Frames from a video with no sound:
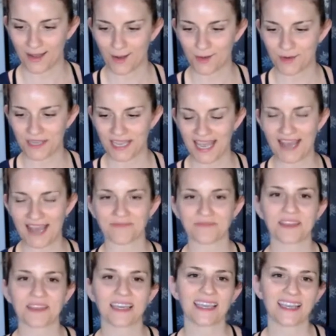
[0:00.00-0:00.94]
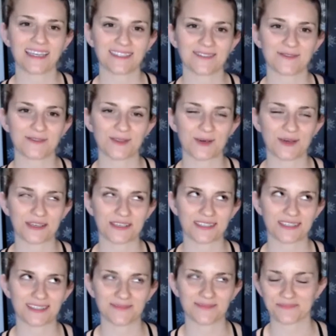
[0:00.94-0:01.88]
Oh yeah, heated
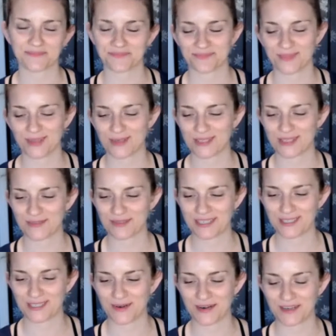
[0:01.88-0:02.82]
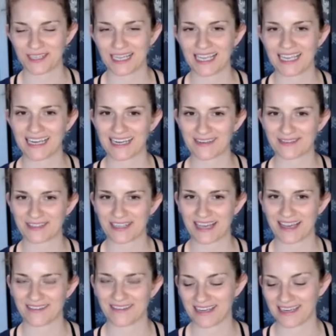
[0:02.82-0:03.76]
floors. Those of us who are lucky enough to
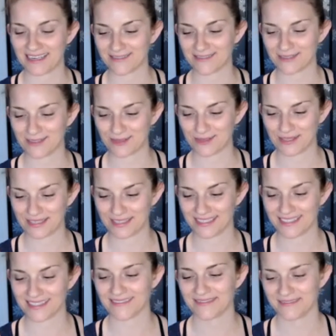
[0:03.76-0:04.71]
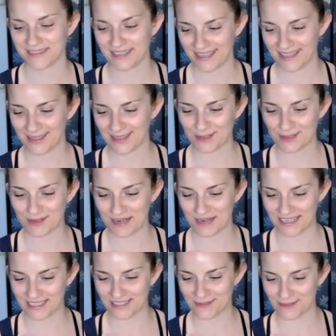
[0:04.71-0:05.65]
have heated floors, those are
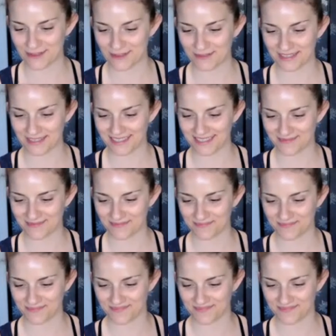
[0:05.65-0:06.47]
nice for the feet.